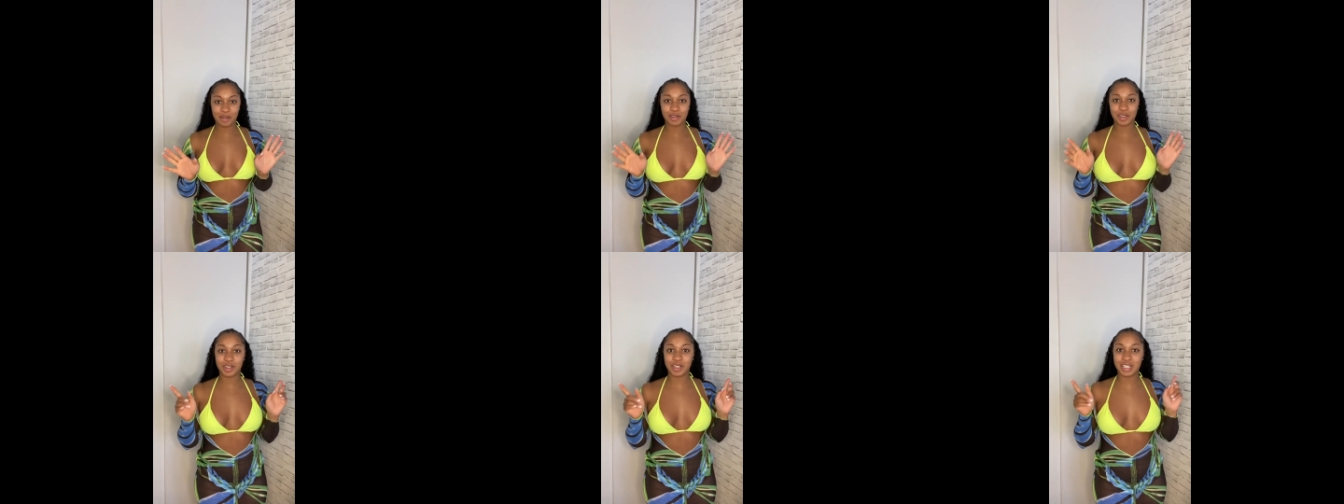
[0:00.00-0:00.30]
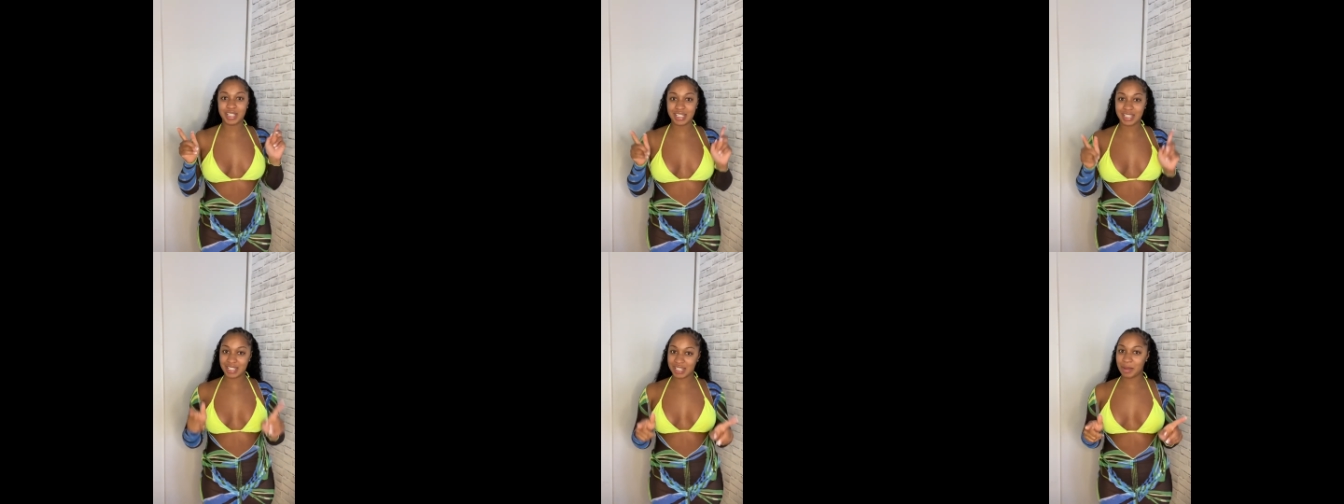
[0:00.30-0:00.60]
So this
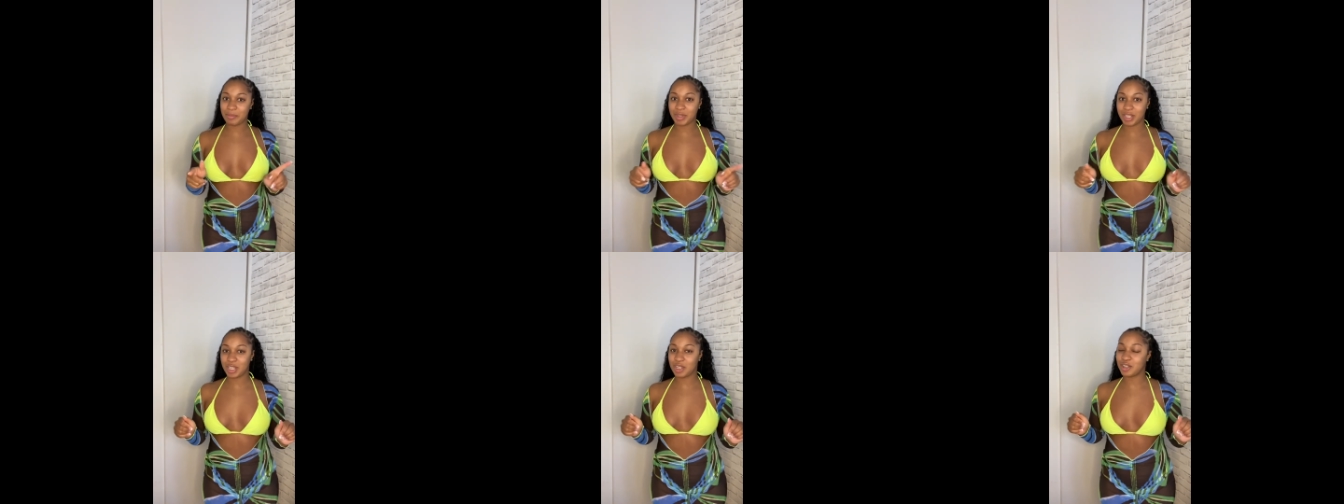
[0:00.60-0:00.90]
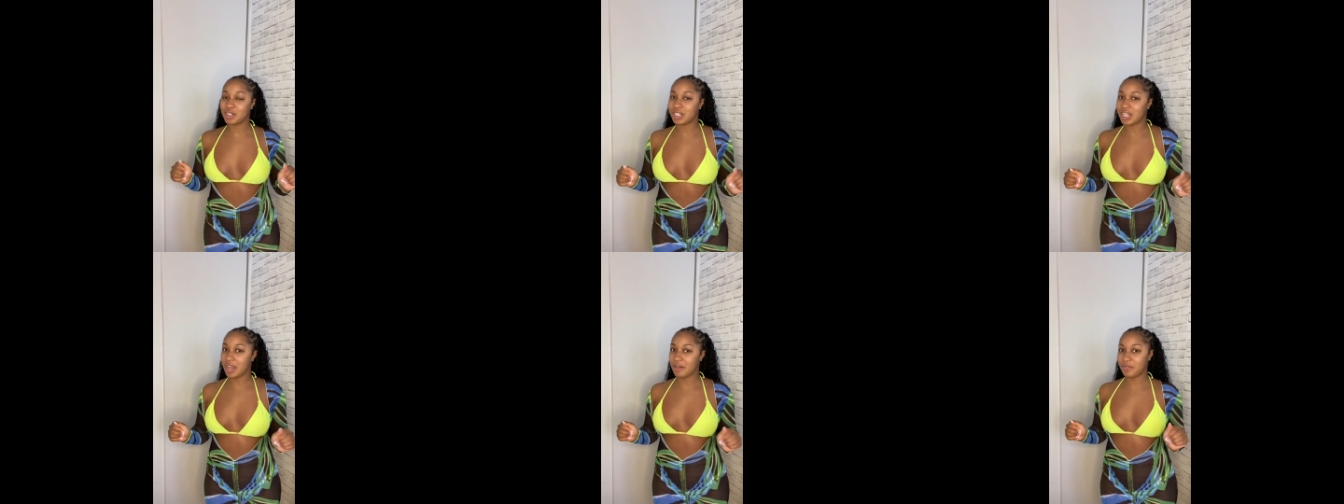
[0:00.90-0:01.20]
is something
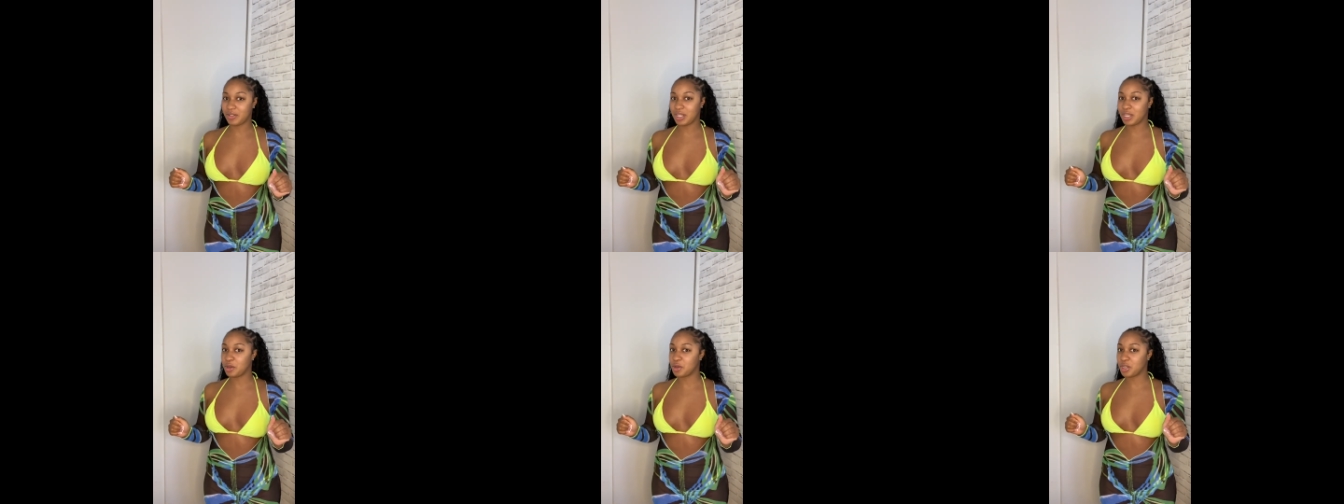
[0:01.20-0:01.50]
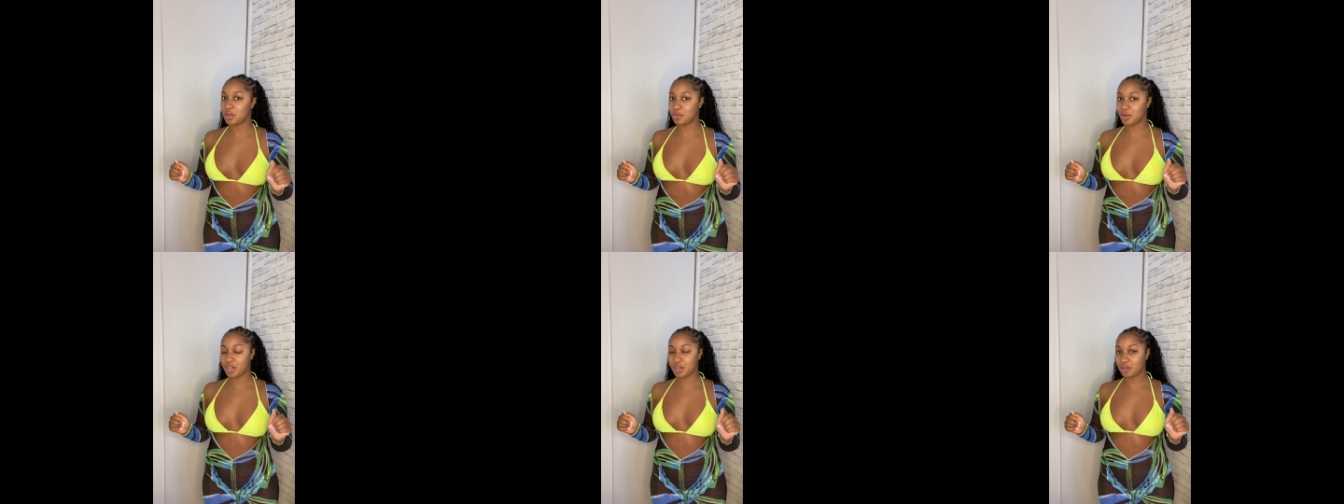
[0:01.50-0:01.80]
you're definitely
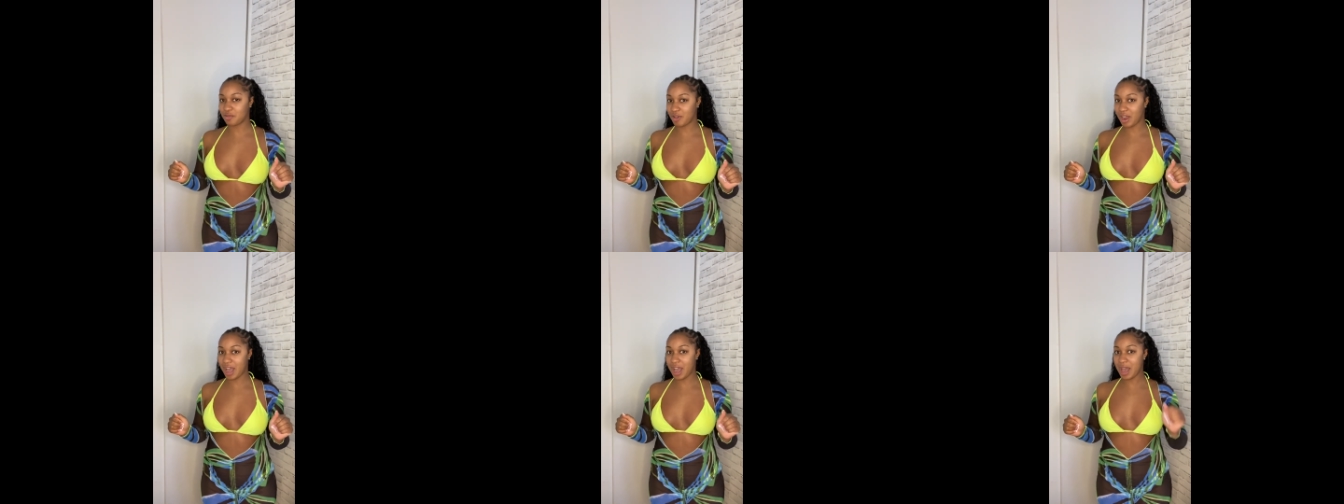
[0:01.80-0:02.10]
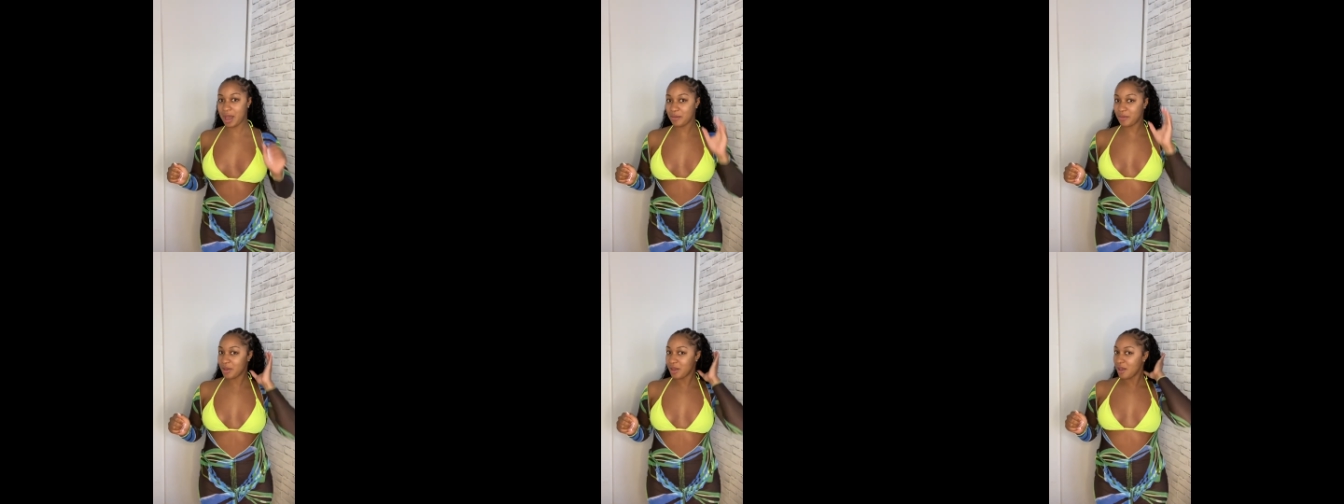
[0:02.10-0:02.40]
gonna wanna
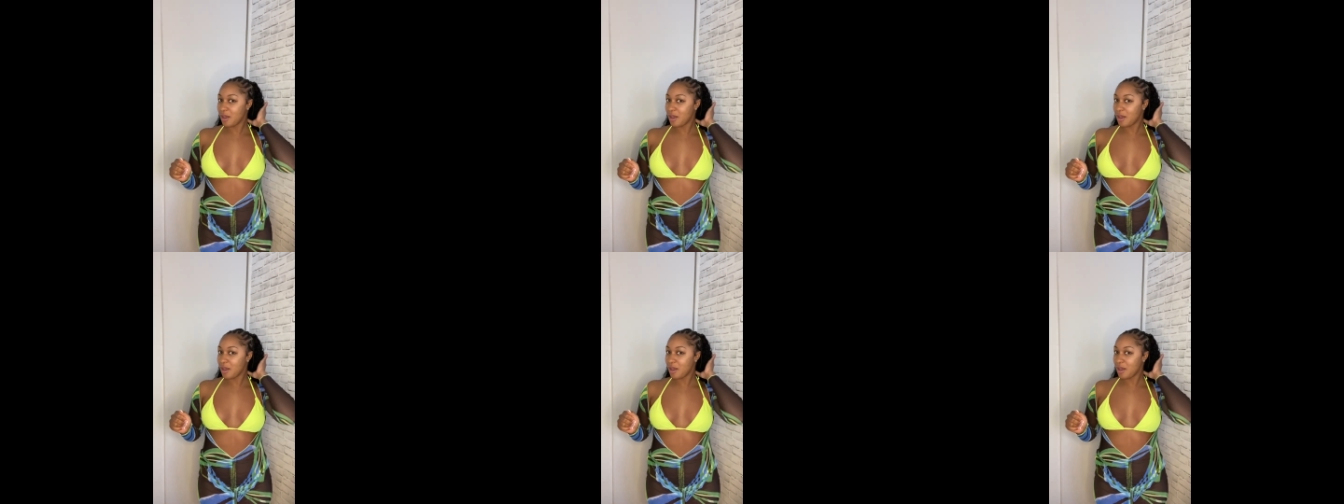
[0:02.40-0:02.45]
grab